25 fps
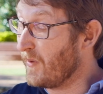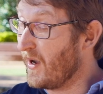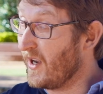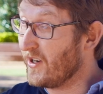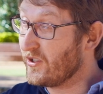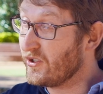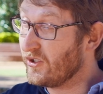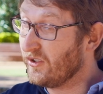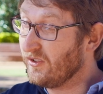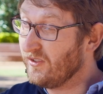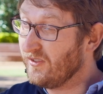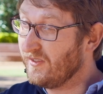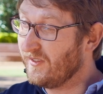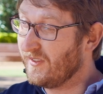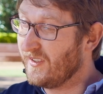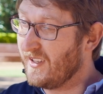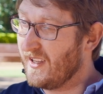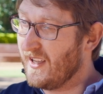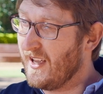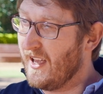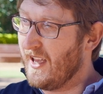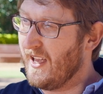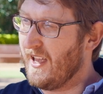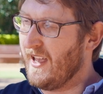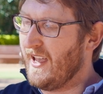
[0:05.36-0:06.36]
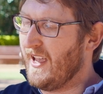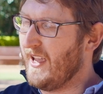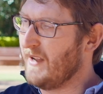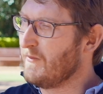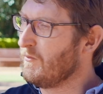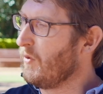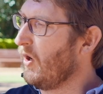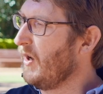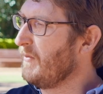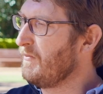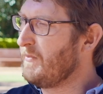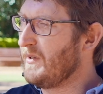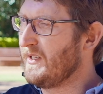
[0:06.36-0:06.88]
Marshall, and
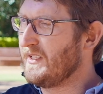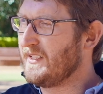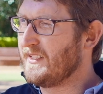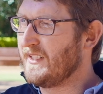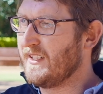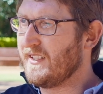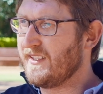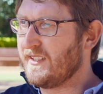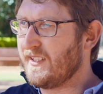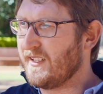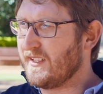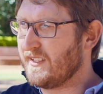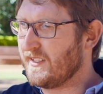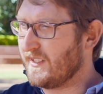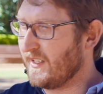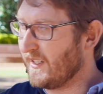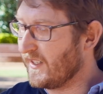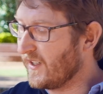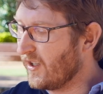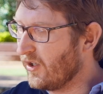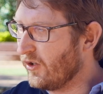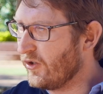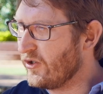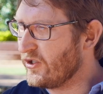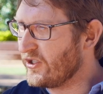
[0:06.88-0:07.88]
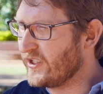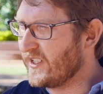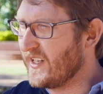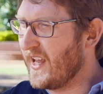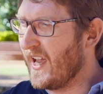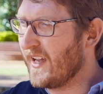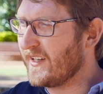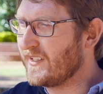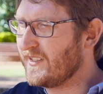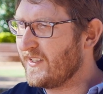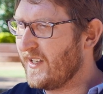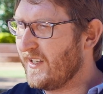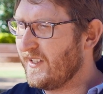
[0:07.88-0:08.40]
my business is Inclusion
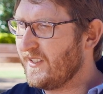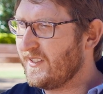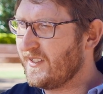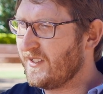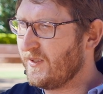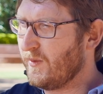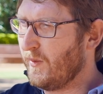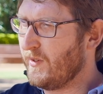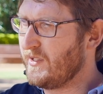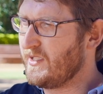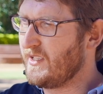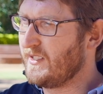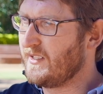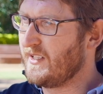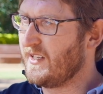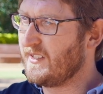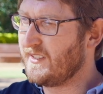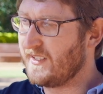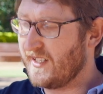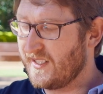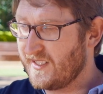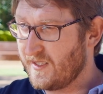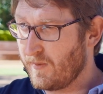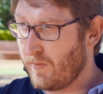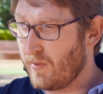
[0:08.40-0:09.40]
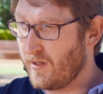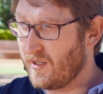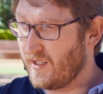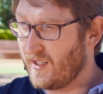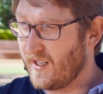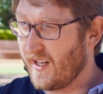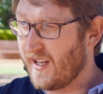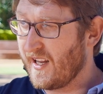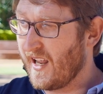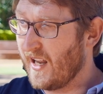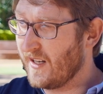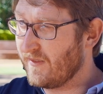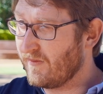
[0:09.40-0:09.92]
Access, which is a
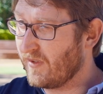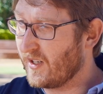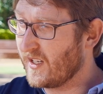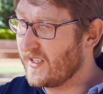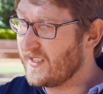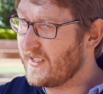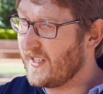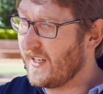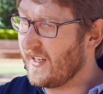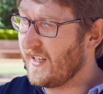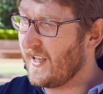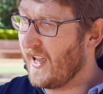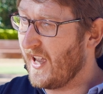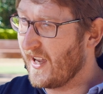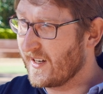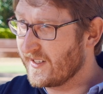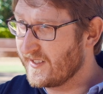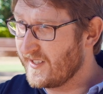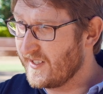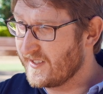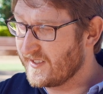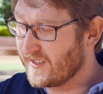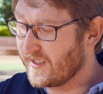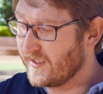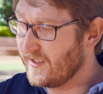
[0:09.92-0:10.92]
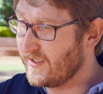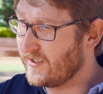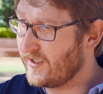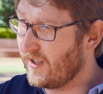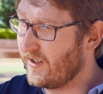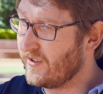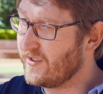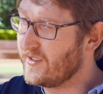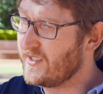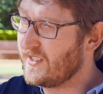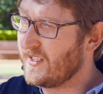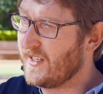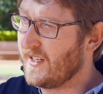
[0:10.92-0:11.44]
disability advocacy, access
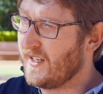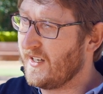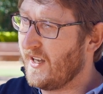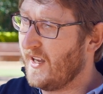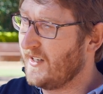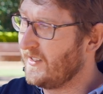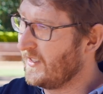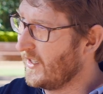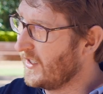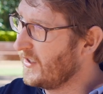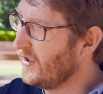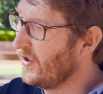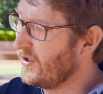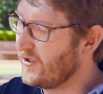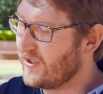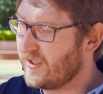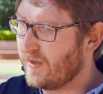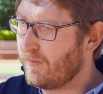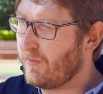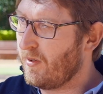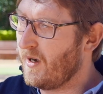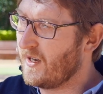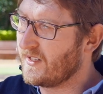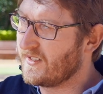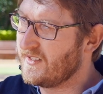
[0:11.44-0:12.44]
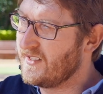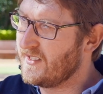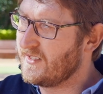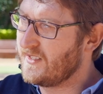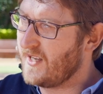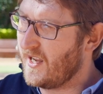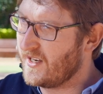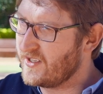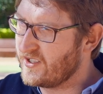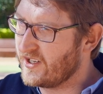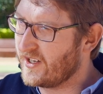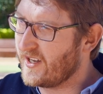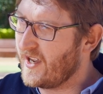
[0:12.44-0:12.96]
consultancy, and inclusive practice
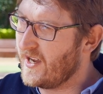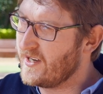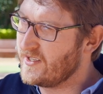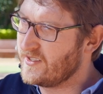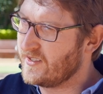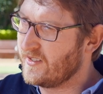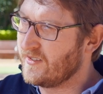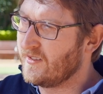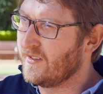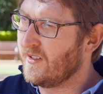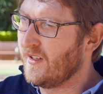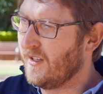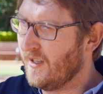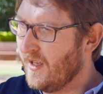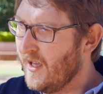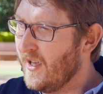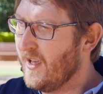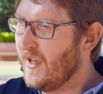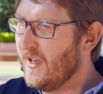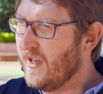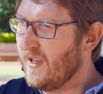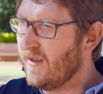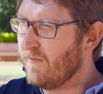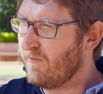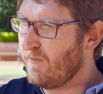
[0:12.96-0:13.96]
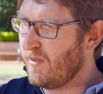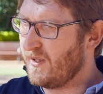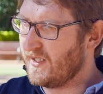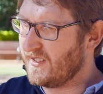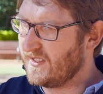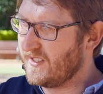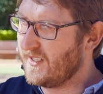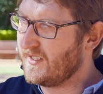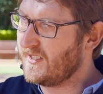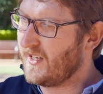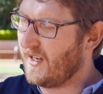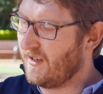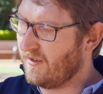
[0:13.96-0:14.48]
education
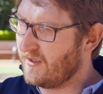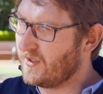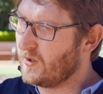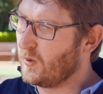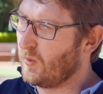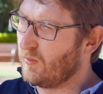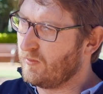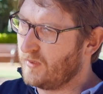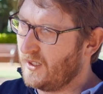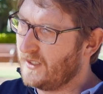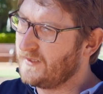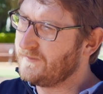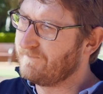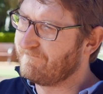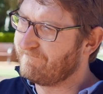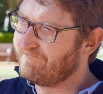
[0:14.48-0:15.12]
business here in Toowoomba.